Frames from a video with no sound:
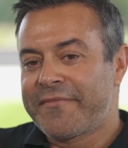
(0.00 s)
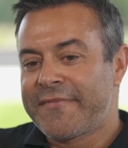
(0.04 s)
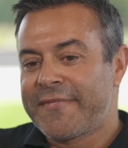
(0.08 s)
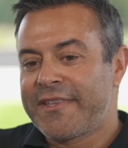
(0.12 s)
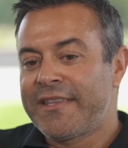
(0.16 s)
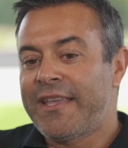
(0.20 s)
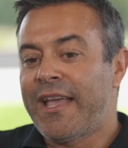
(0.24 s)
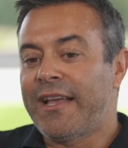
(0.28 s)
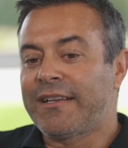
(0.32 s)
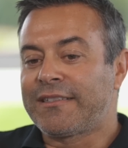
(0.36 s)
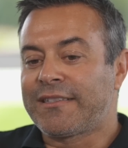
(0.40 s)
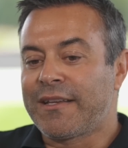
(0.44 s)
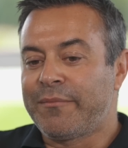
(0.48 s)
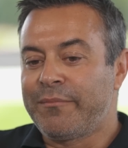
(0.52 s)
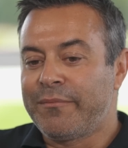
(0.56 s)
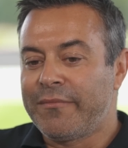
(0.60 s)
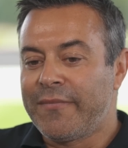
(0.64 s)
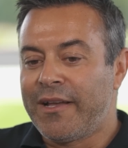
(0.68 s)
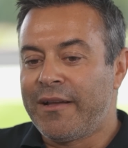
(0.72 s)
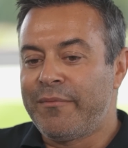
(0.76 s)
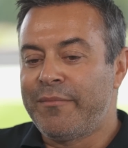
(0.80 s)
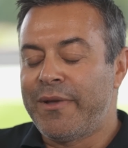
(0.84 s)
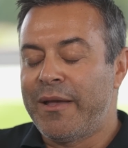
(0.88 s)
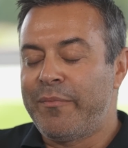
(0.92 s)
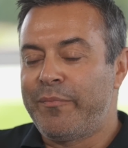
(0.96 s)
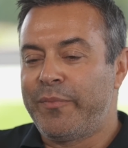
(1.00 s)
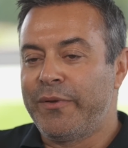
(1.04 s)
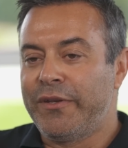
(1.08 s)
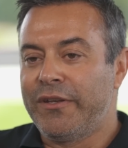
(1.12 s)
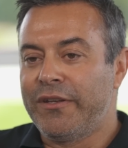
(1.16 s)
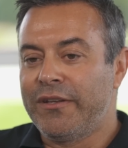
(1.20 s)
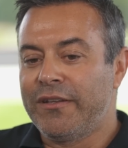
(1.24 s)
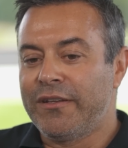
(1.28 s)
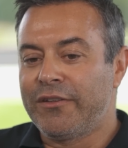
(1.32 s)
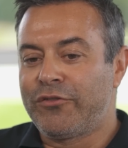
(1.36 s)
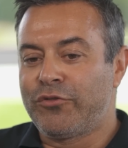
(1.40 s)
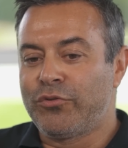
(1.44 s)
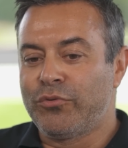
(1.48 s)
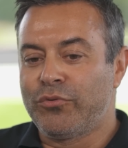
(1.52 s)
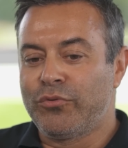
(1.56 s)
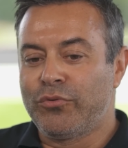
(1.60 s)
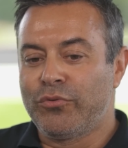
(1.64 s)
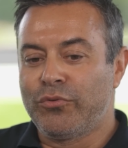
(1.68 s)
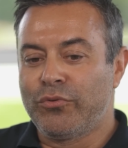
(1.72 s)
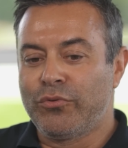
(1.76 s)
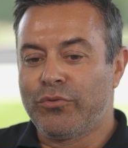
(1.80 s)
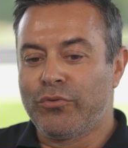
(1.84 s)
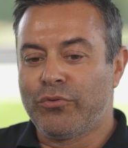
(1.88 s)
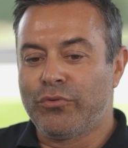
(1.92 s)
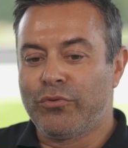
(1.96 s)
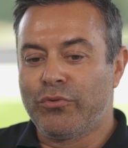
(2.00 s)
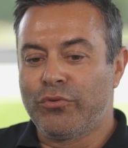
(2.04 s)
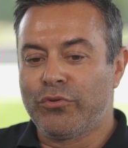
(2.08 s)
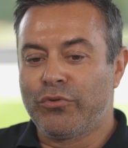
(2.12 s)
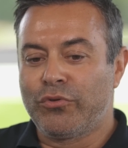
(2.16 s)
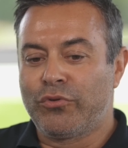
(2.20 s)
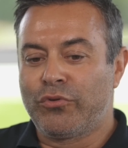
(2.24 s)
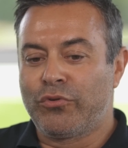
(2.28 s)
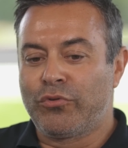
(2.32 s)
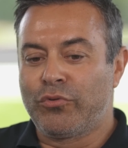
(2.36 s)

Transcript: Yes, I'm happy to